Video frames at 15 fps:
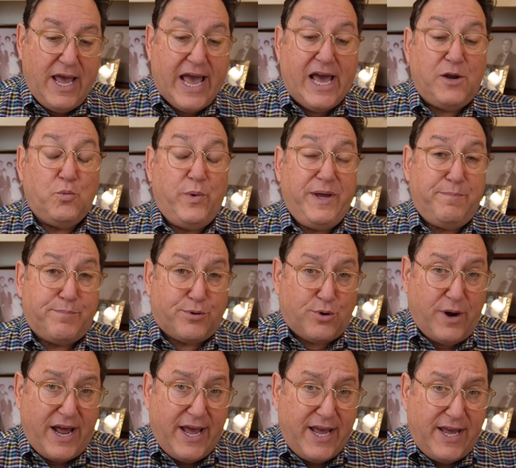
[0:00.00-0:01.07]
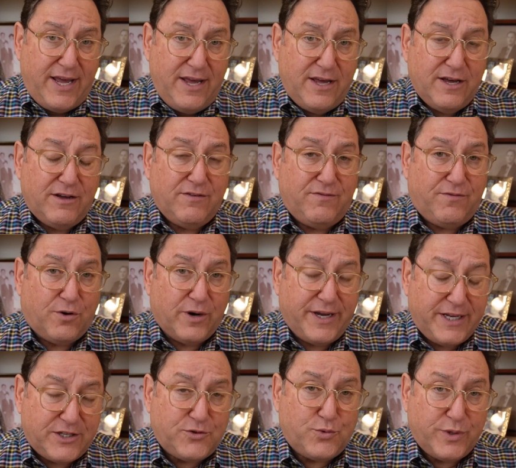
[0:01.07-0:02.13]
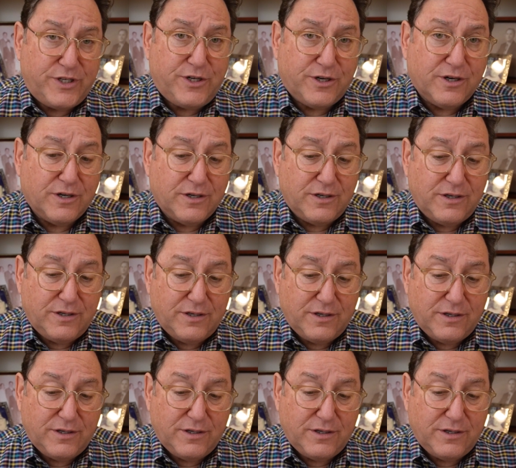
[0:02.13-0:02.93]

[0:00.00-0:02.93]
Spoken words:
and we pray for its return.